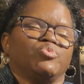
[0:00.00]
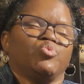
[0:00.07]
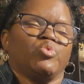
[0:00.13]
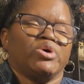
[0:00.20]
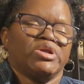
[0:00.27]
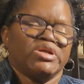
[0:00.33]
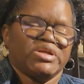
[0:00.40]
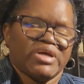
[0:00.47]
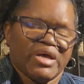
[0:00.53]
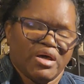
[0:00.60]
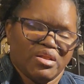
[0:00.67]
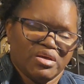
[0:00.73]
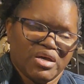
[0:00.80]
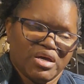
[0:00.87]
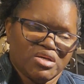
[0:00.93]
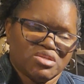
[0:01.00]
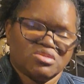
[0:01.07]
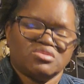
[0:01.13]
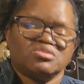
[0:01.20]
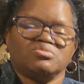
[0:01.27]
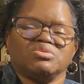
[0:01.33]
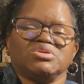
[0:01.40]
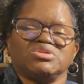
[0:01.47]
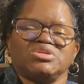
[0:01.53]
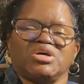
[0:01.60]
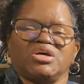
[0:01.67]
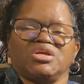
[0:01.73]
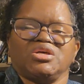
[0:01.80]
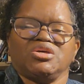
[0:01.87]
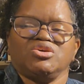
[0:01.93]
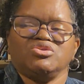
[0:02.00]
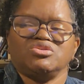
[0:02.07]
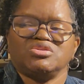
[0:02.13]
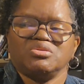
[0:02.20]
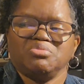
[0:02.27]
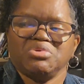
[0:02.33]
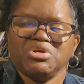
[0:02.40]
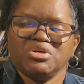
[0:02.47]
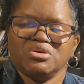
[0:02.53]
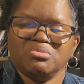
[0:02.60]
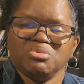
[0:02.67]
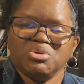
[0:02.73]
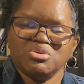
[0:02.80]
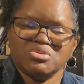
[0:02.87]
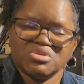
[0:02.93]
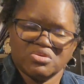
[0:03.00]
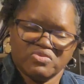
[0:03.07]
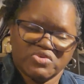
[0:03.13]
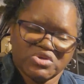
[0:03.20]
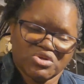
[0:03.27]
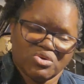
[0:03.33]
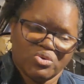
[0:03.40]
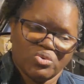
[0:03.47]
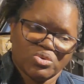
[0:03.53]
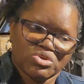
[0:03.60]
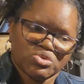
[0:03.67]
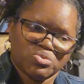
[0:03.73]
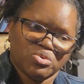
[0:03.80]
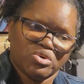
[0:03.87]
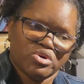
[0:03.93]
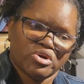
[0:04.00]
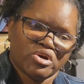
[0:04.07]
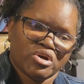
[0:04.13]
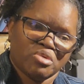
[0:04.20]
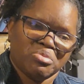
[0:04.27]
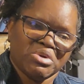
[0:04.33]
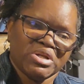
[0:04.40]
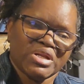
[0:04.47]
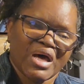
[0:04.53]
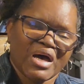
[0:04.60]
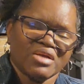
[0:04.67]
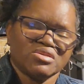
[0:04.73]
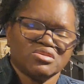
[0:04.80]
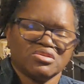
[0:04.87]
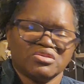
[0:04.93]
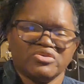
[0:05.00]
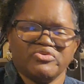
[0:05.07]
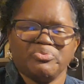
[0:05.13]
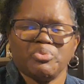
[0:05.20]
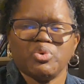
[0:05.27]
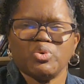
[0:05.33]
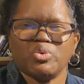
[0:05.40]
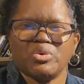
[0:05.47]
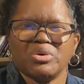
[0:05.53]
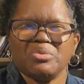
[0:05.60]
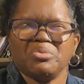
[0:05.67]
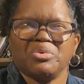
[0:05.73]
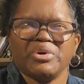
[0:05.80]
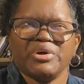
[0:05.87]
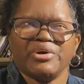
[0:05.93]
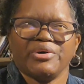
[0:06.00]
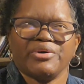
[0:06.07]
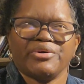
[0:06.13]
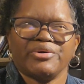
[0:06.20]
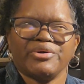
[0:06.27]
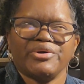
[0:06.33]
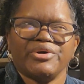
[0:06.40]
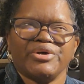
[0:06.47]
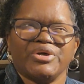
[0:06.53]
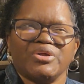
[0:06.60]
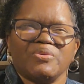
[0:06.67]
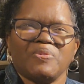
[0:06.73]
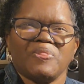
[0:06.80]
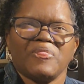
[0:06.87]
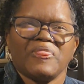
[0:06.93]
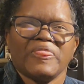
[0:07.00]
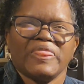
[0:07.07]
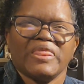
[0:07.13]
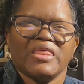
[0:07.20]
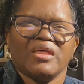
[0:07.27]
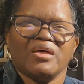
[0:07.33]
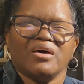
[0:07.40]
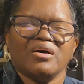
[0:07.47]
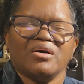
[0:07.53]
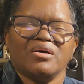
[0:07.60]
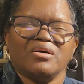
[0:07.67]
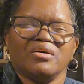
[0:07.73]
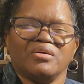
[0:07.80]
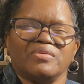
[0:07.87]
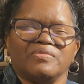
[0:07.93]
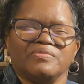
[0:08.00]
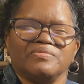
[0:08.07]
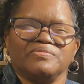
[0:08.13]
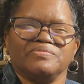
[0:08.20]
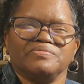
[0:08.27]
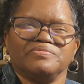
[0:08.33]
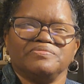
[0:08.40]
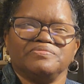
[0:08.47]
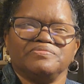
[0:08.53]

One of the allegations was that he used to be abusive toward her, but not to the point where, like